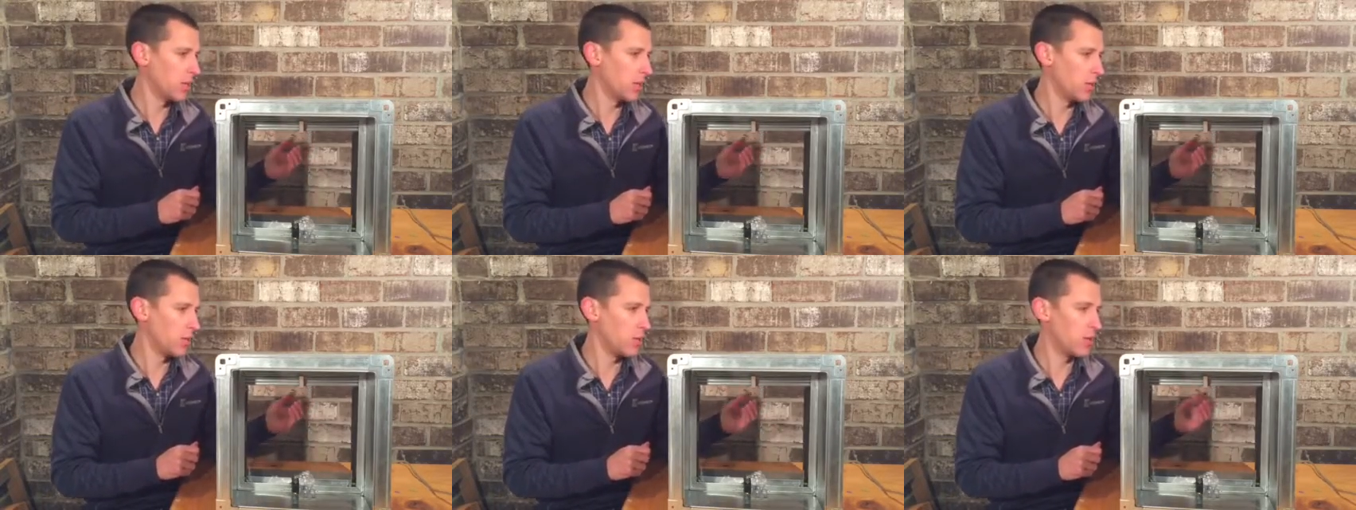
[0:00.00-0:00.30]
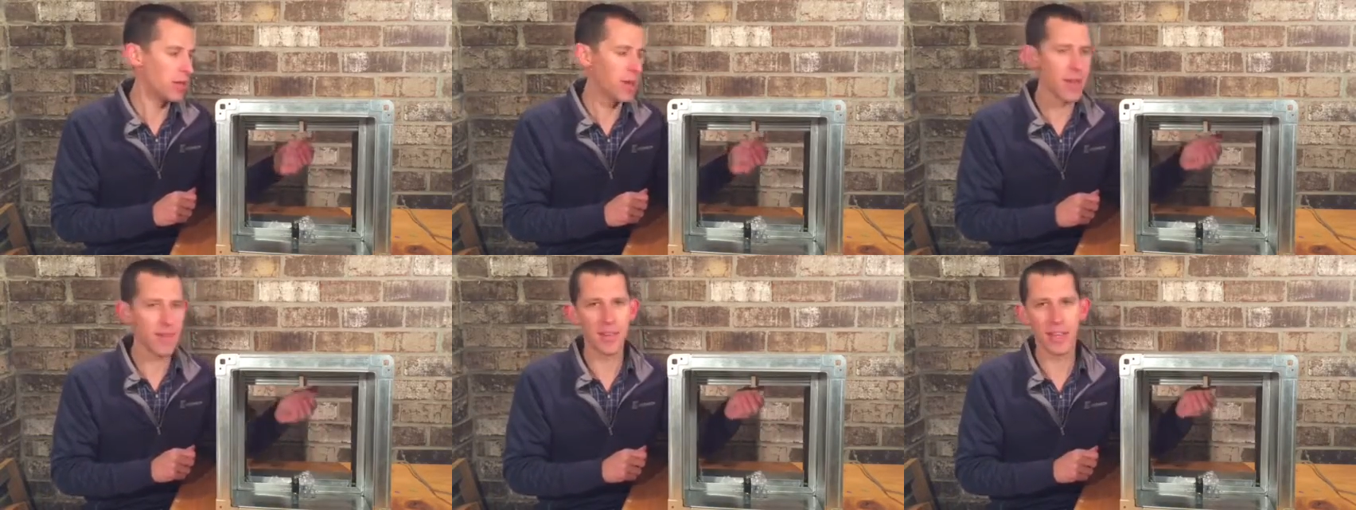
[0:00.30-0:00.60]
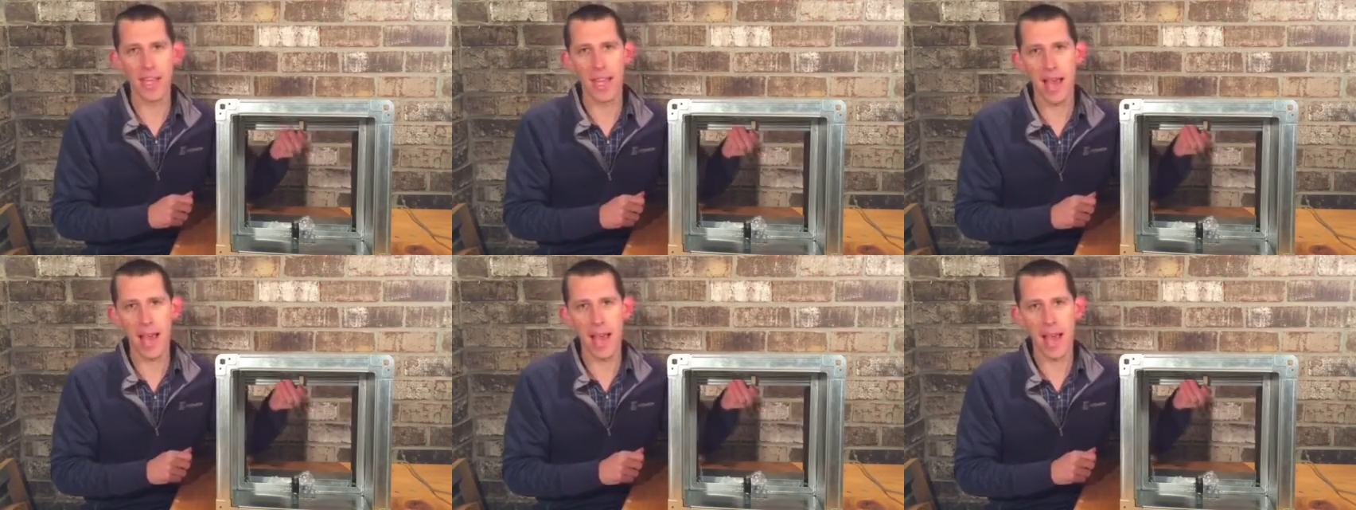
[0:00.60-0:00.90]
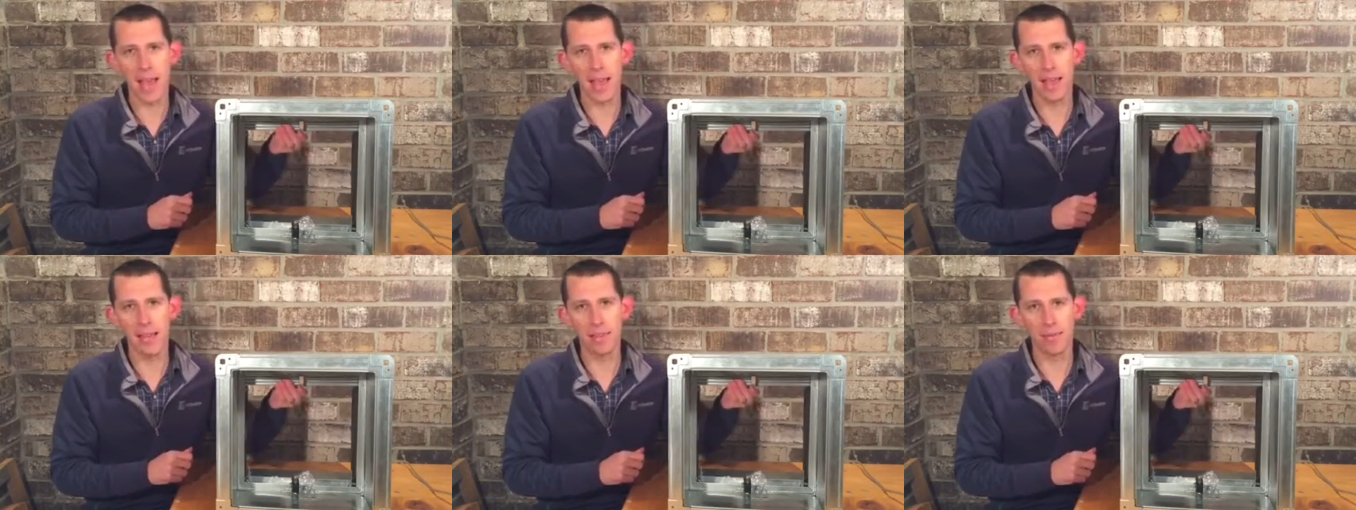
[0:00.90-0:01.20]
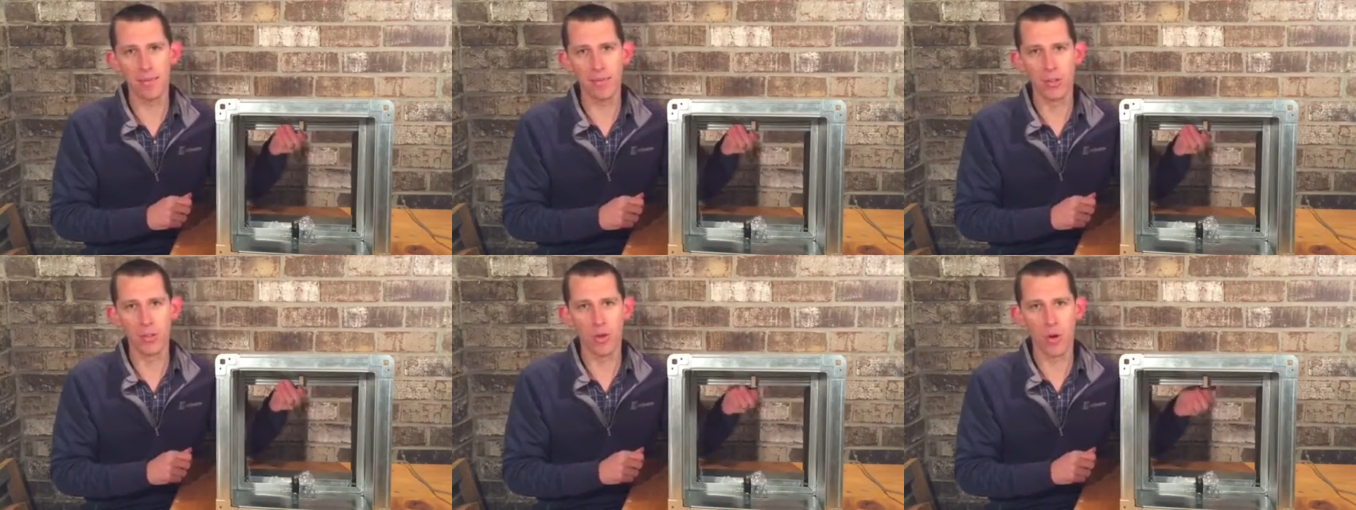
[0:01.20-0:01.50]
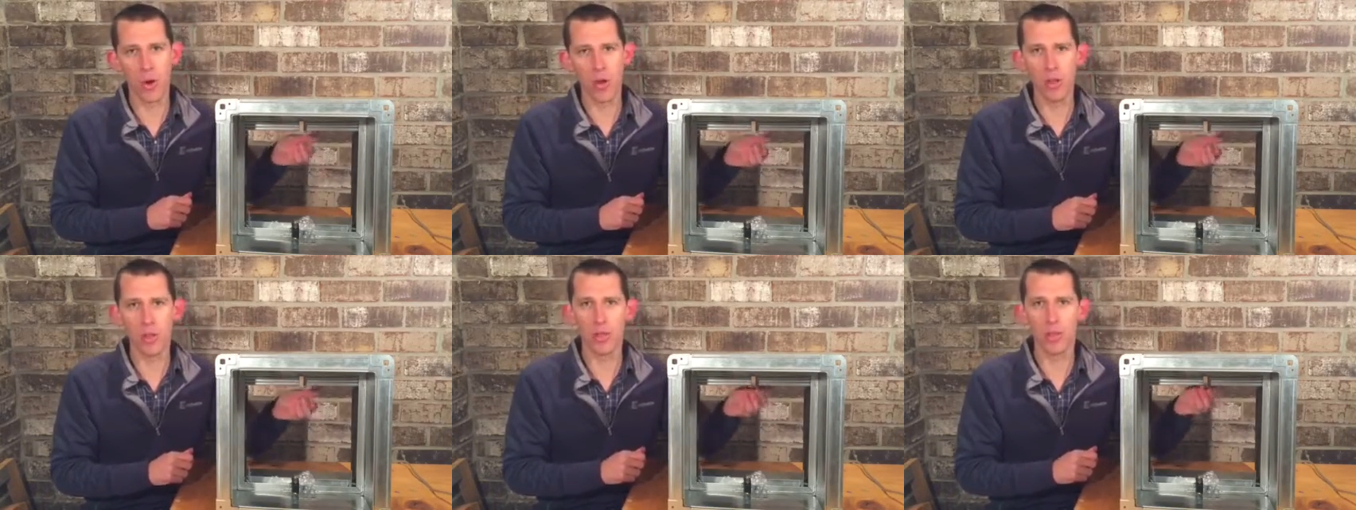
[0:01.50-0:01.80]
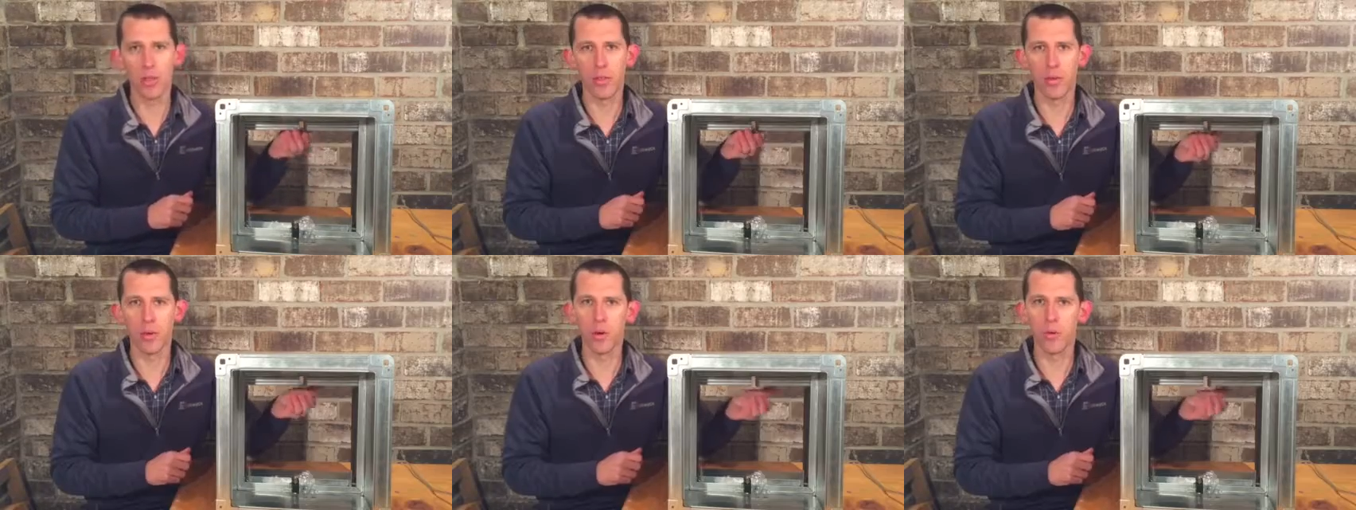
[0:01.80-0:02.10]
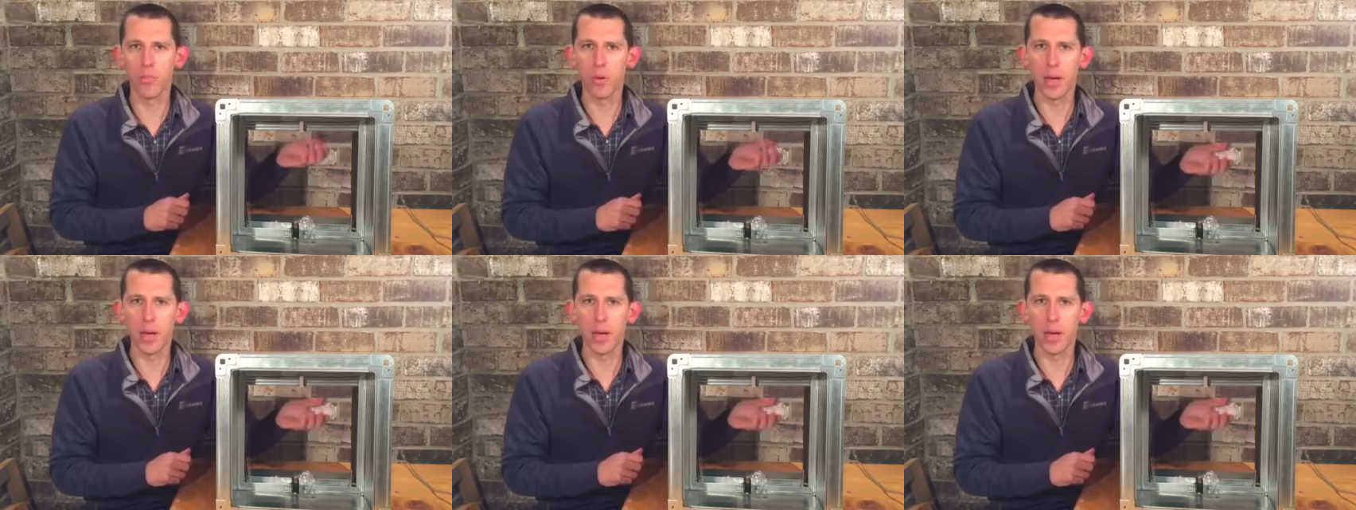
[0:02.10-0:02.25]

You could have a guy crawling through,